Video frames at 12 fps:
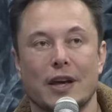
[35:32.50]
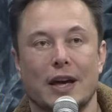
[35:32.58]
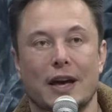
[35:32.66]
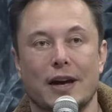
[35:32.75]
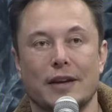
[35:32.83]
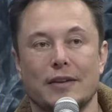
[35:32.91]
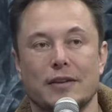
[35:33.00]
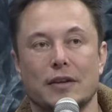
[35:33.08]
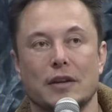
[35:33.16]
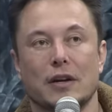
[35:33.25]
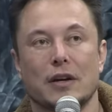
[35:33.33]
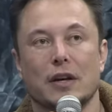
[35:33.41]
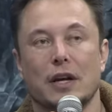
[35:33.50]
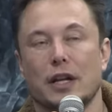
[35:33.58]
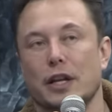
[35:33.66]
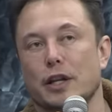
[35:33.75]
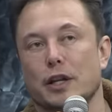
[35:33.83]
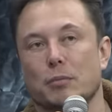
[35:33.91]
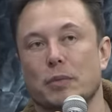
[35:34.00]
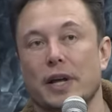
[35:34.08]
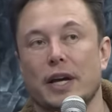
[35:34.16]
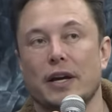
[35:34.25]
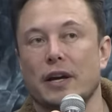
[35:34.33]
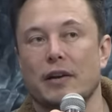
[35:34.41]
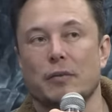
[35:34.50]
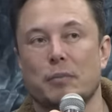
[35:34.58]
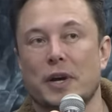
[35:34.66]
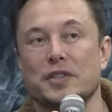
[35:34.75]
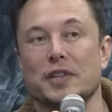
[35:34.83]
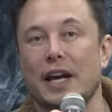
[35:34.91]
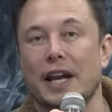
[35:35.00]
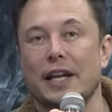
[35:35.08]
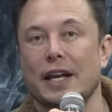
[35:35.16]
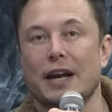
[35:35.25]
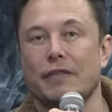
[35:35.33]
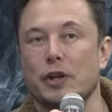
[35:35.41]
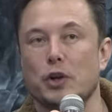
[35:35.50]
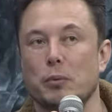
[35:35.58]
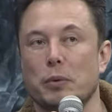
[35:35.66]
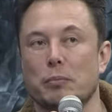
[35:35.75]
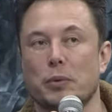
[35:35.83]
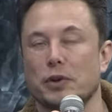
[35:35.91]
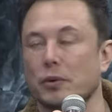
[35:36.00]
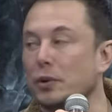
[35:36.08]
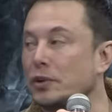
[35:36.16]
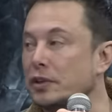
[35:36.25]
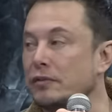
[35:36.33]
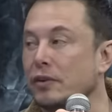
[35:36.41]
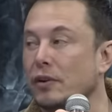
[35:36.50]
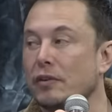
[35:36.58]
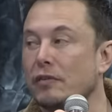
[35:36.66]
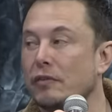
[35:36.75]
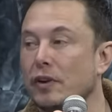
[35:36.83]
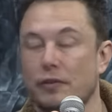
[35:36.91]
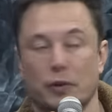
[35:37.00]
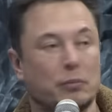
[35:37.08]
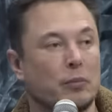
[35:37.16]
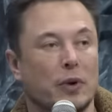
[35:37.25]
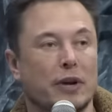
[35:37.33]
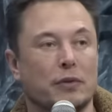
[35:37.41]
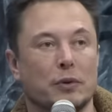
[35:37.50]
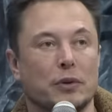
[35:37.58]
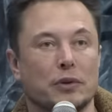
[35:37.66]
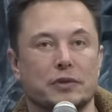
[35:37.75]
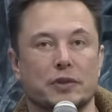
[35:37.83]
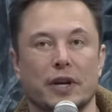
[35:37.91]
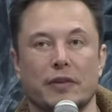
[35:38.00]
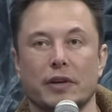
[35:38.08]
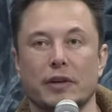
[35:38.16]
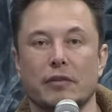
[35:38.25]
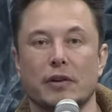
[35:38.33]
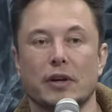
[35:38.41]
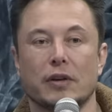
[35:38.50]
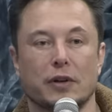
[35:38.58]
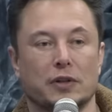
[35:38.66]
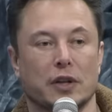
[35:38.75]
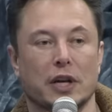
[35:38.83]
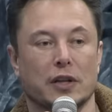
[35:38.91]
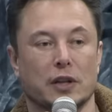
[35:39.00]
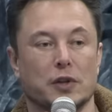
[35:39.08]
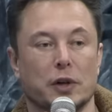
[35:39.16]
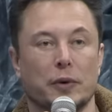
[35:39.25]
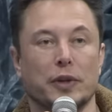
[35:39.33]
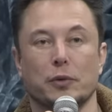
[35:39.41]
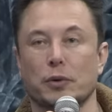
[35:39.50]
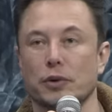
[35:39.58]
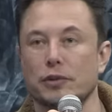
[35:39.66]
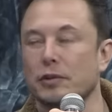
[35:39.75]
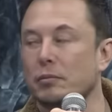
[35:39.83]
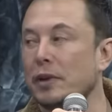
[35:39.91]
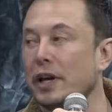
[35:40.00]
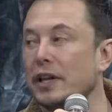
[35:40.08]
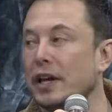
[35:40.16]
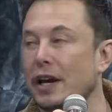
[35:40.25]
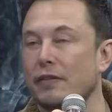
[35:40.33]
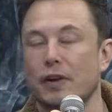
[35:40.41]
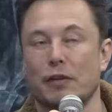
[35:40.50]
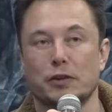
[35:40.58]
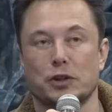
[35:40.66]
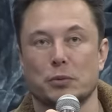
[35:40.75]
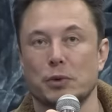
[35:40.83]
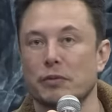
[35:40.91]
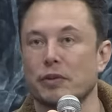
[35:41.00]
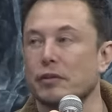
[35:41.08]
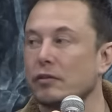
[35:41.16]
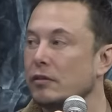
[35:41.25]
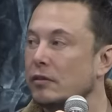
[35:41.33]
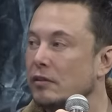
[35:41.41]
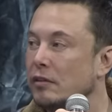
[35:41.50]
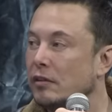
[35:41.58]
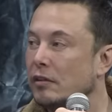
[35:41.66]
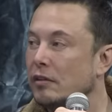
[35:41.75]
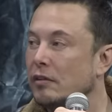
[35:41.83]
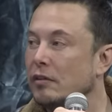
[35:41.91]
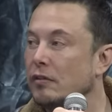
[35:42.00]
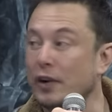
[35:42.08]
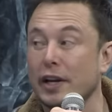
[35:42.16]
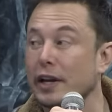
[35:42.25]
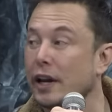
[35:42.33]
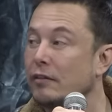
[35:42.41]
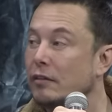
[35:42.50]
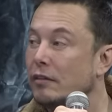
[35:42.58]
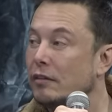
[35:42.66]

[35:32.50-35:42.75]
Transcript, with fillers: and it, it can play basically any game that you put the rules in for. If you, whatever rules you give it, it literally read the rules, play the game, and be superhuman for any game.